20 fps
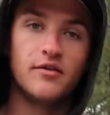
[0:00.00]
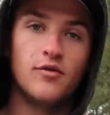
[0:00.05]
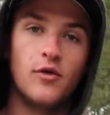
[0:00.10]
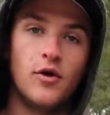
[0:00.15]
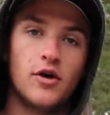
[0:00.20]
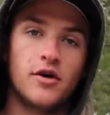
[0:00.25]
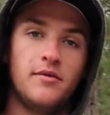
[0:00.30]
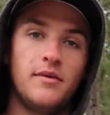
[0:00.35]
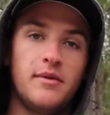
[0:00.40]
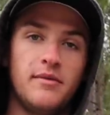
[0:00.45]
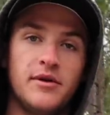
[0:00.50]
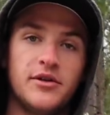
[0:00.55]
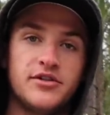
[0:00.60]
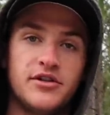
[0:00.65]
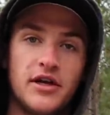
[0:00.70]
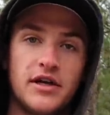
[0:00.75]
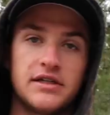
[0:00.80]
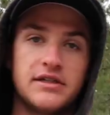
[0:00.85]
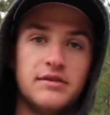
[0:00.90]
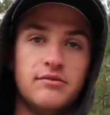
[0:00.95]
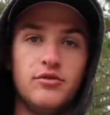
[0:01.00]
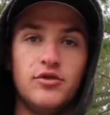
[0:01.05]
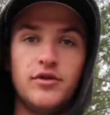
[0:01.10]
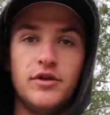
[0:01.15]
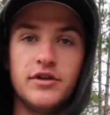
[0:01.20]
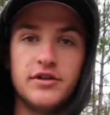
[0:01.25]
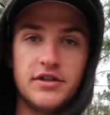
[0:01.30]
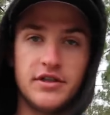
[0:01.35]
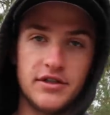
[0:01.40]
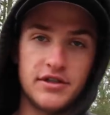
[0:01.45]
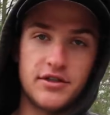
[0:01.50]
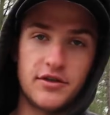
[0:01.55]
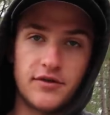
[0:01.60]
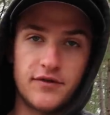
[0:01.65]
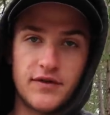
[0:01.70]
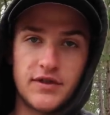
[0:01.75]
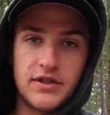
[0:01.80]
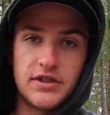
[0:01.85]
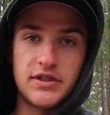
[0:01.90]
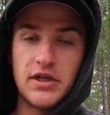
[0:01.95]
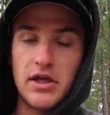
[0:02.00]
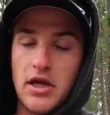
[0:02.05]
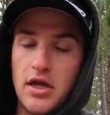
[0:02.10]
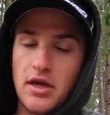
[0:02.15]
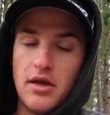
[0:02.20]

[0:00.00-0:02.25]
in the water, maybe attract some bluegill to the surface.